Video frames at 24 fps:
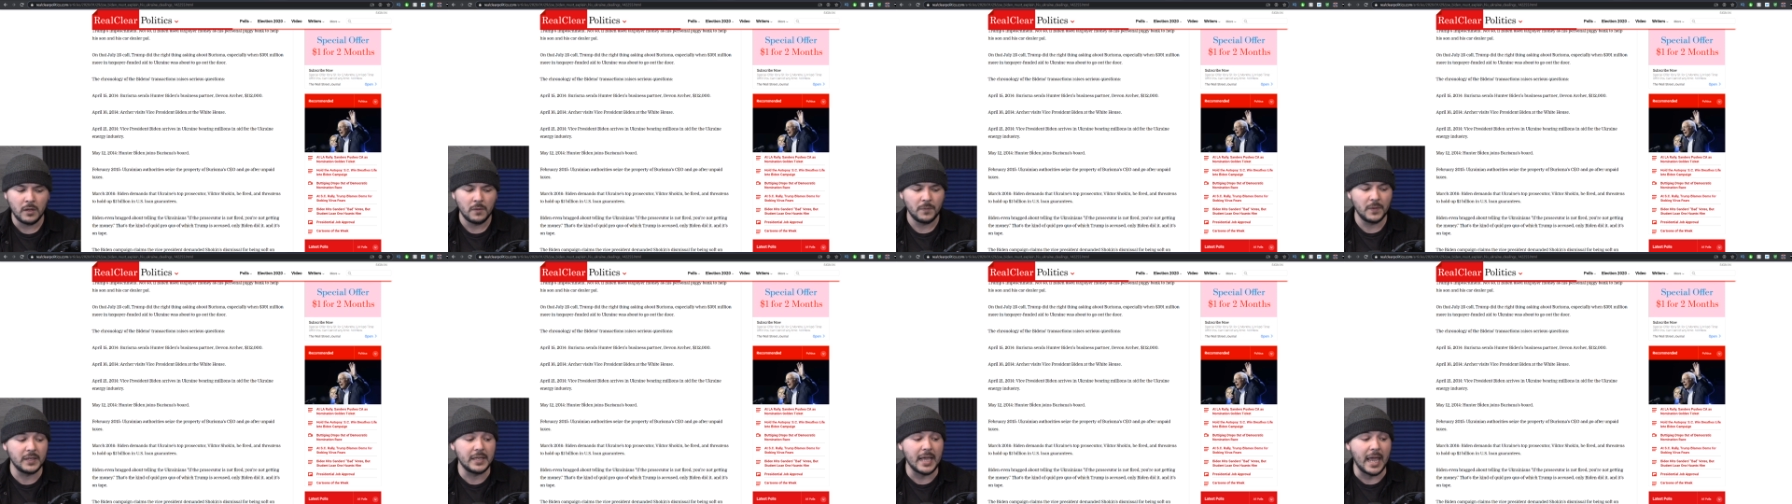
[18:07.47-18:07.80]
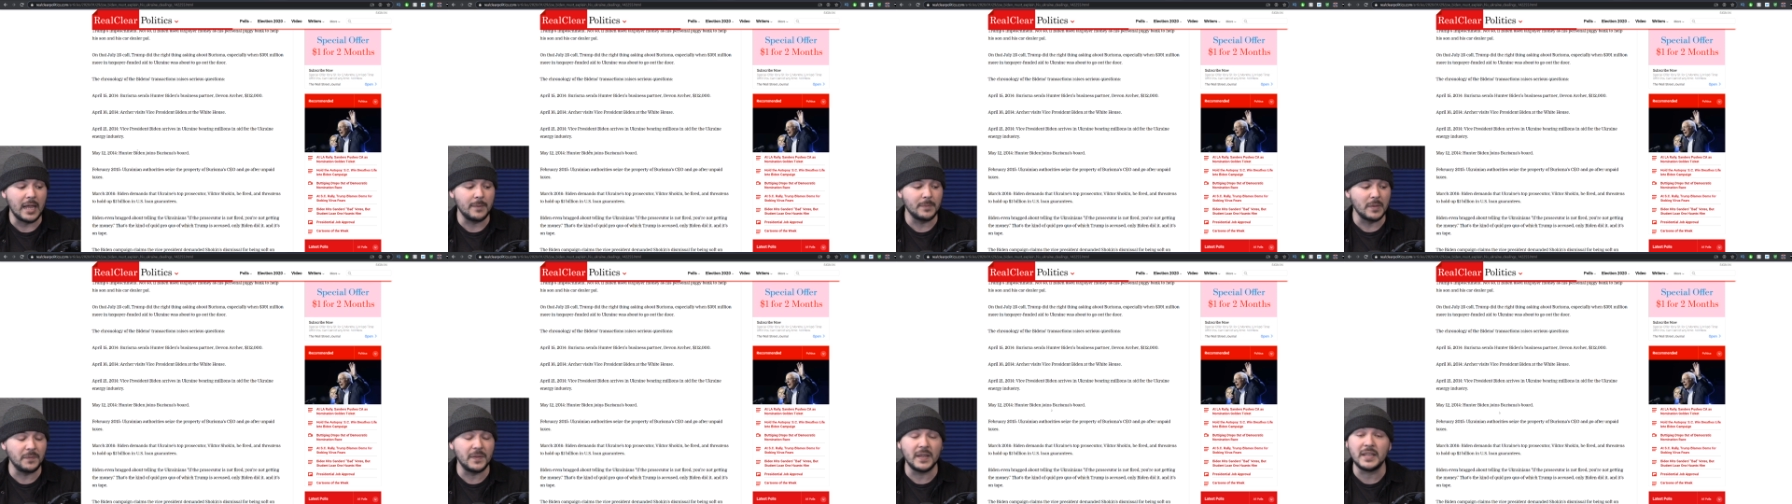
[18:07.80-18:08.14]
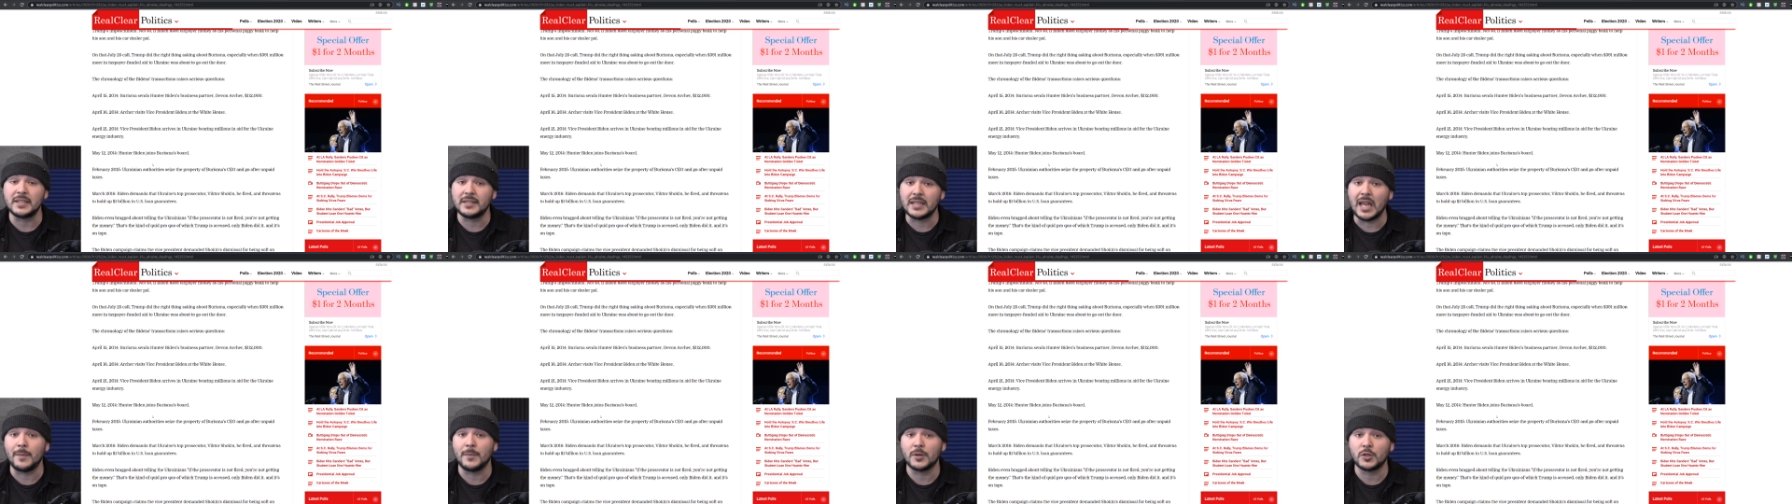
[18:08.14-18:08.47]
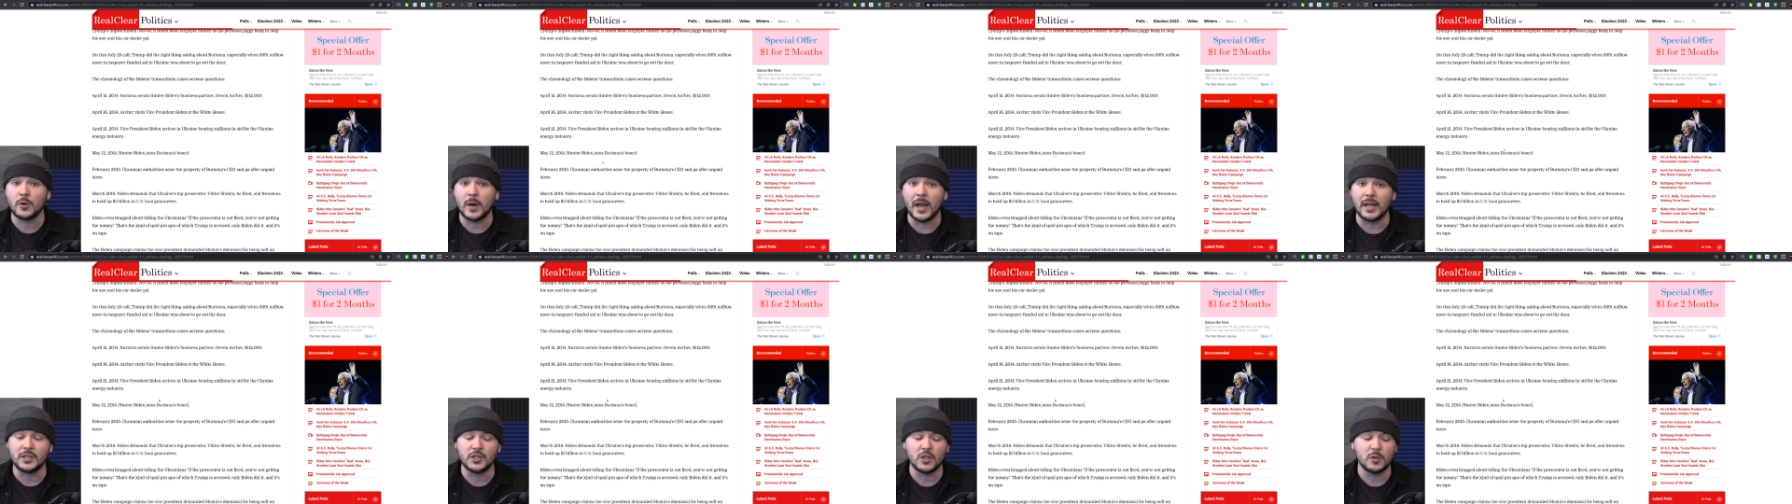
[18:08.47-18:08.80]
the game that these
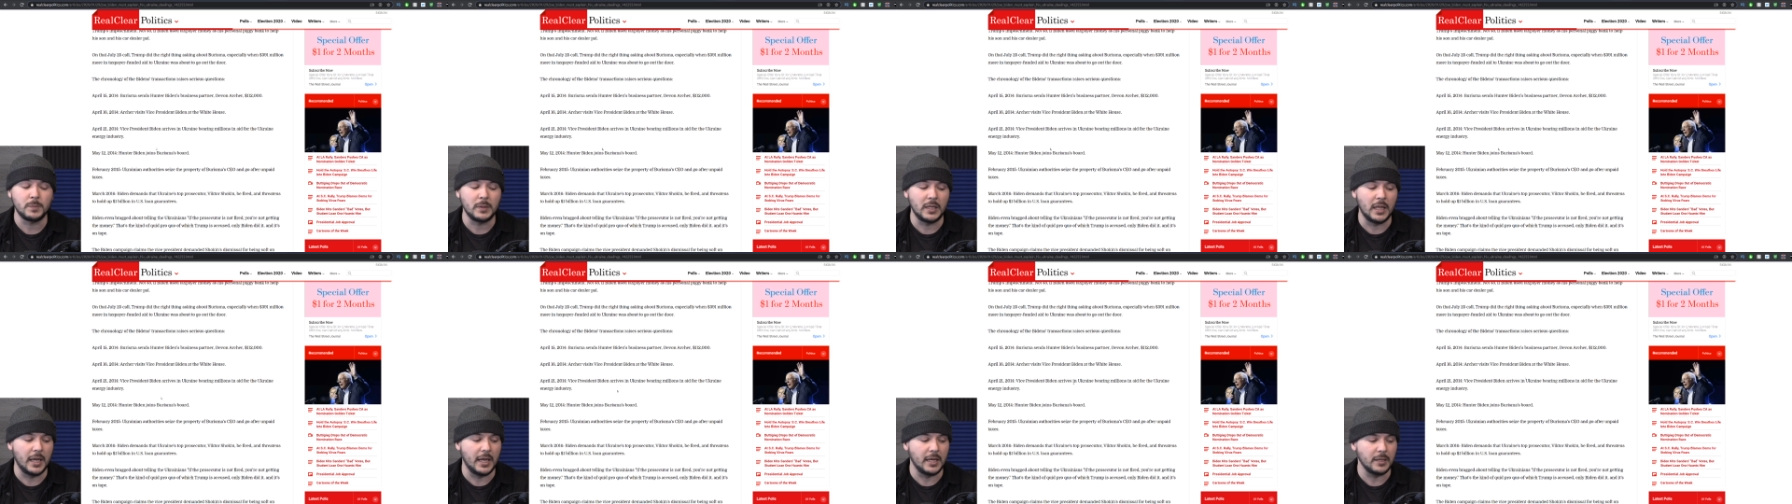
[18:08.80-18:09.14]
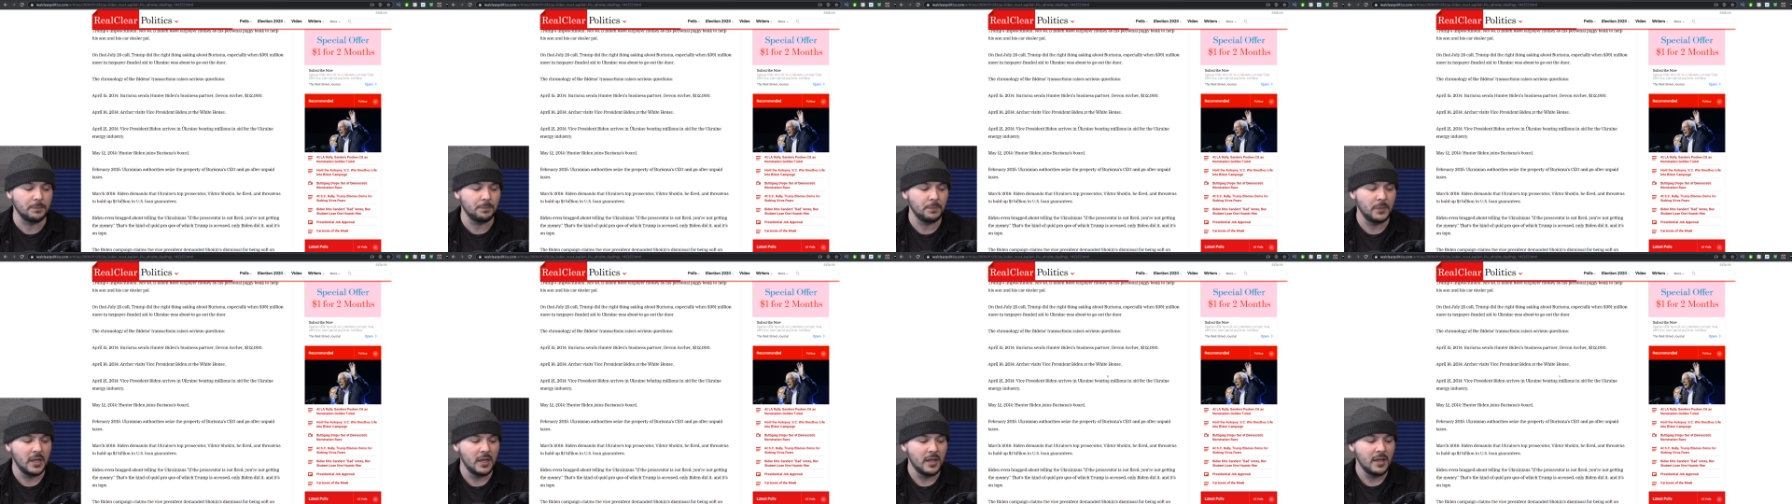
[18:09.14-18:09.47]
Democrats are playing.